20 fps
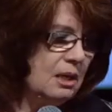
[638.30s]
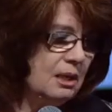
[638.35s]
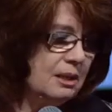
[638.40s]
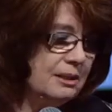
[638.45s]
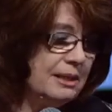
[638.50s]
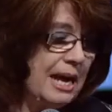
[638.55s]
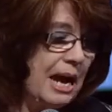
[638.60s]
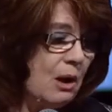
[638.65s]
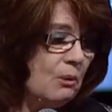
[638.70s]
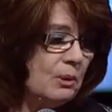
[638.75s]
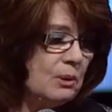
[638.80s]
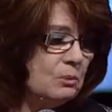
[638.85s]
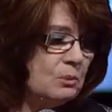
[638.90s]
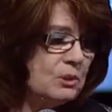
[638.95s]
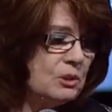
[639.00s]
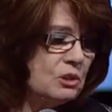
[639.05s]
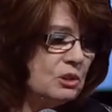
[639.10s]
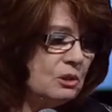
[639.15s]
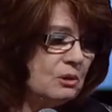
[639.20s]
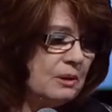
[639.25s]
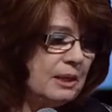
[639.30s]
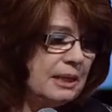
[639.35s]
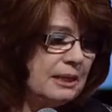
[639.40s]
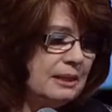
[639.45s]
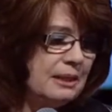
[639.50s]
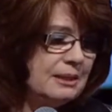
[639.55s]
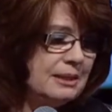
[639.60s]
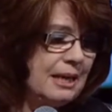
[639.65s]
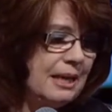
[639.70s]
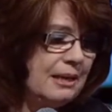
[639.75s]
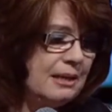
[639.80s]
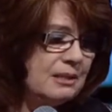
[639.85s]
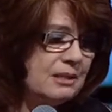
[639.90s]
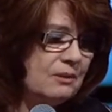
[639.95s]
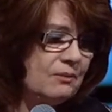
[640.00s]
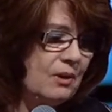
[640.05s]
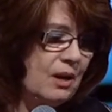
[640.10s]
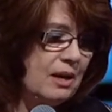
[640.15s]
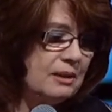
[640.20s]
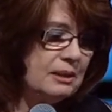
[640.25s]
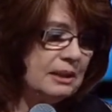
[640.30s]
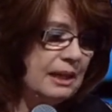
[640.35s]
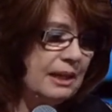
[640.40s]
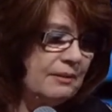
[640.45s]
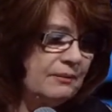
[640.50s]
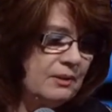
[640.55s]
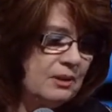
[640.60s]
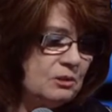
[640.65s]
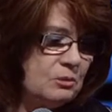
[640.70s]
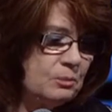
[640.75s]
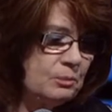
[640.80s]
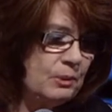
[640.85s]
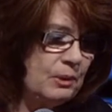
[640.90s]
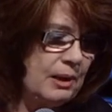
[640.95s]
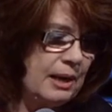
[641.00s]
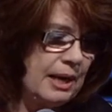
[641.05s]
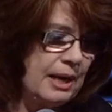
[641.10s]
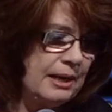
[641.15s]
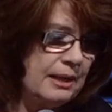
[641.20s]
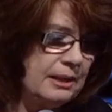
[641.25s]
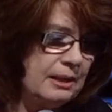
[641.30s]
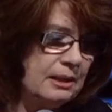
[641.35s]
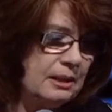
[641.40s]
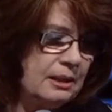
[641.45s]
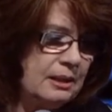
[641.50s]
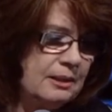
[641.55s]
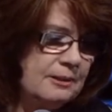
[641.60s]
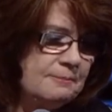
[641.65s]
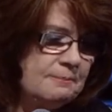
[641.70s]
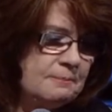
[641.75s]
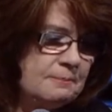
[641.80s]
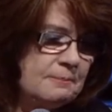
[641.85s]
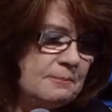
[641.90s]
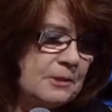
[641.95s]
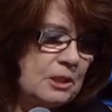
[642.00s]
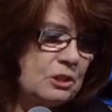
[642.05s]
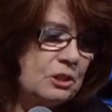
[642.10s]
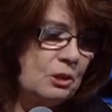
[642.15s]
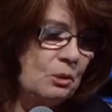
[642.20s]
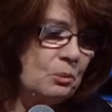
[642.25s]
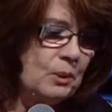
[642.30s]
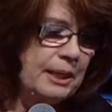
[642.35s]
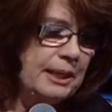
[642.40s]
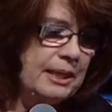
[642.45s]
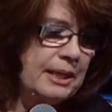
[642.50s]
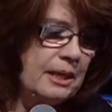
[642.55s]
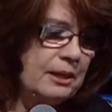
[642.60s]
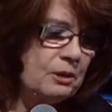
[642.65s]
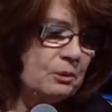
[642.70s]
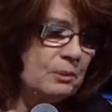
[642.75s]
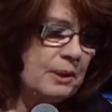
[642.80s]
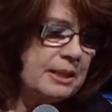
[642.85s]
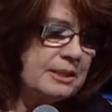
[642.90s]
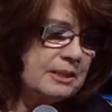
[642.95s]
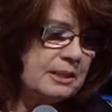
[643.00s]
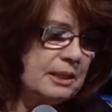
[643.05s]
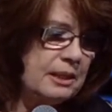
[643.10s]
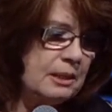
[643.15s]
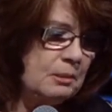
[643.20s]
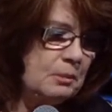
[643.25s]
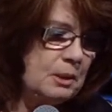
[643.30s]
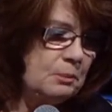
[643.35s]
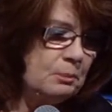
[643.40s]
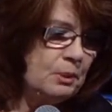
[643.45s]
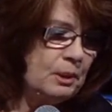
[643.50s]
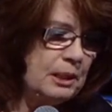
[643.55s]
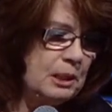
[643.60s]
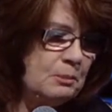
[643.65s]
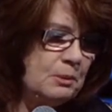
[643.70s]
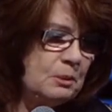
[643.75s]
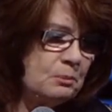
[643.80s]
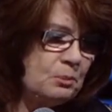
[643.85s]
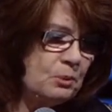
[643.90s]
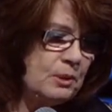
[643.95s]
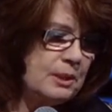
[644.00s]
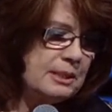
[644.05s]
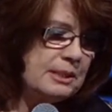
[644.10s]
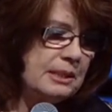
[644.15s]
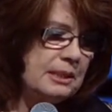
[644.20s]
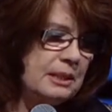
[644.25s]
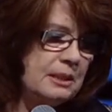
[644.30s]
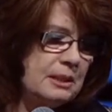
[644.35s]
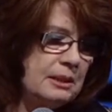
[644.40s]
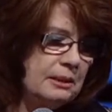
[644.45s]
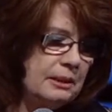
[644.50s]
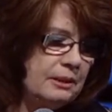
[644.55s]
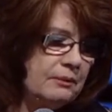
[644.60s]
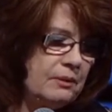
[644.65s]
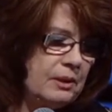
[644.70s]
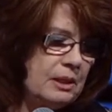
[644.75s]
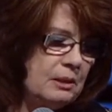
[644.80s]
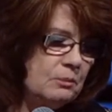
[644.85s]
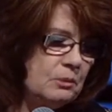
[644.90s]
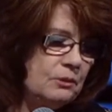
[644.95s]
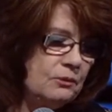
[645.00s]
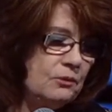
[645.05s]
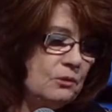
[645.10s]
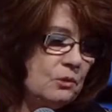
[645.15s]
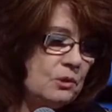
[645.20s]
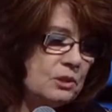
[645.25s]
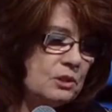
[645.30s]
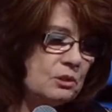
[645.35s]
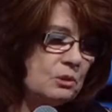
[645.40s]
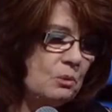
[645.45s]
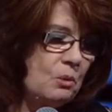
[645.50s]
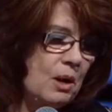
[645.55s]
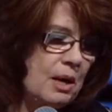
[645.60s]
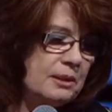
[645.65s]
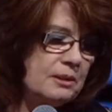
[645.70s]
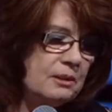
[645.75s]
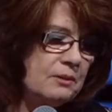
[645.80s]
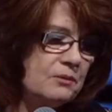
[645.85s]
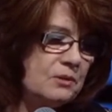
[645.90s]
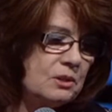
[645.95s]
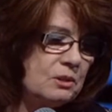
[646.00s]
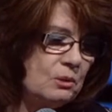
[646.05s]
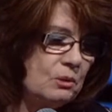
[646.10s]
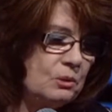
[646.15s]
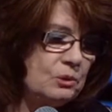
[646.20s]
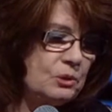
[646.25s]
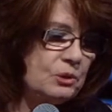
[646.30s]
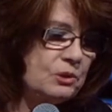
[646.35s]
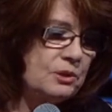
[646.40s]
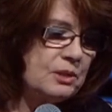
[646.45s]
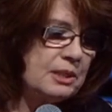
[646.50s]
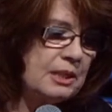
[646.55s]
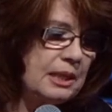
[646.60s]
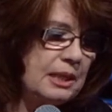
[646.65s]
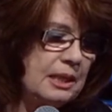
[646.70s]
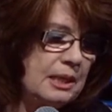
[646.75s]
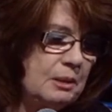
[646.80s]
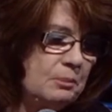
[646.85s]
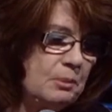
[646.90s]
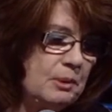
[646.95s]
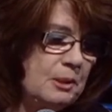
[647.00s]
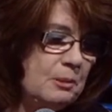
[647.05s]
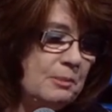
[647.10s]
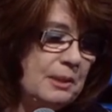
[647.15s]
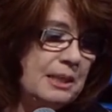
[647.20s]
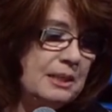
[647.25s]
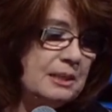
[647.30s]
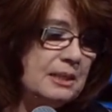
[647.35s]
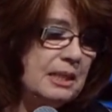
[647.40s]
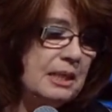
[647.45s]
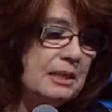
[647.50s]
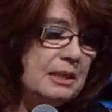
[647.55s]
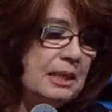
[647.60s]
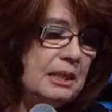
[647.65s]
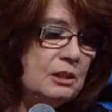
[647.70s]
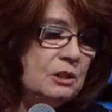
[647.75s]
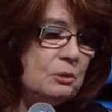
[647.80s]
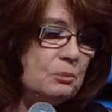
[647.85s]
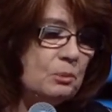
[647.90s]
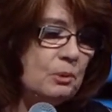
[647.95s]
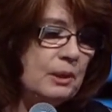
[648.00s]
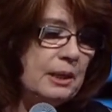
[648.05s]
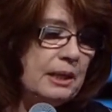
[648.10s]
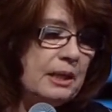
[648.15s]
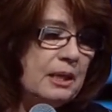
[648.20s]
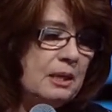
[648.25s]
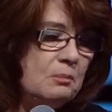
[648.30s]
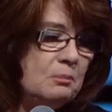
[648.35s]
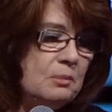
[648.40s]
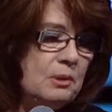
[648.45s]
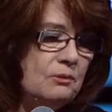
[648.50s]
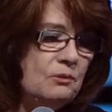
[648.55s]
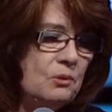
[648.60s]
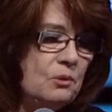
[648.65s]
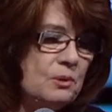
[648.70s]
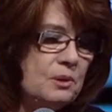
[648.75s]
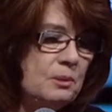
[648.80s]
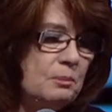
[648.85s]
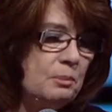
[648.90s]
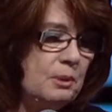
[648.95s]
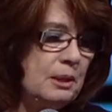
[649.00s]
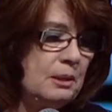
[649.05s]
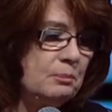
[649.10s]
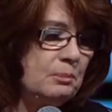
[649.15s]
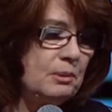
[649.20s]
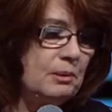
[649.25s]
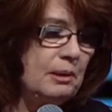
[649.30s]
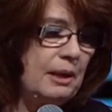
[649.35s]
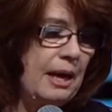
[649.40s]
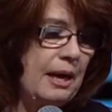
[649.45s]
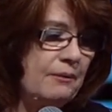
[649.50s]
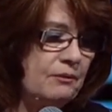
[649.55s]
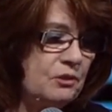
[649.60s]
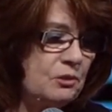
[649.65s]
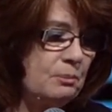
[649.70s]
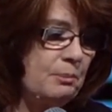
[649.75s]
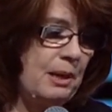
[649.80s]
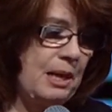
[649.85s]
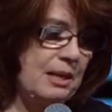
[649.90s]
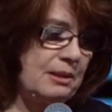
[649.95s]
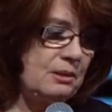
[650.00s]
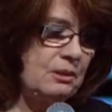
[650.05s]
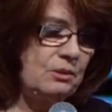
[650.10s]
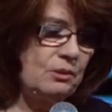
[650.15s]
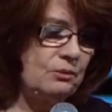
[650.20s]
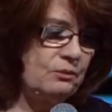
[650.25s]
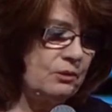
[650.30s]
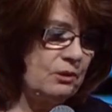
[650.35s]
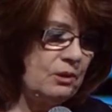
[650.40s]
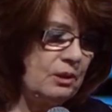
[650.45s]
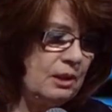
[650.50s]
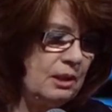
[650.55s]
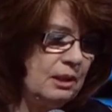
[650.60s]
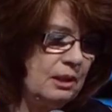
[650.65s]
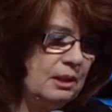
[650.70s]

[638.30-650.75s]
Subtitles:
Now it was during the days of unleavened bread. So when he had arrested him, he put him in prison and delivered him to four squads of soldiers to keep him, intending to bring him before the people after Passover.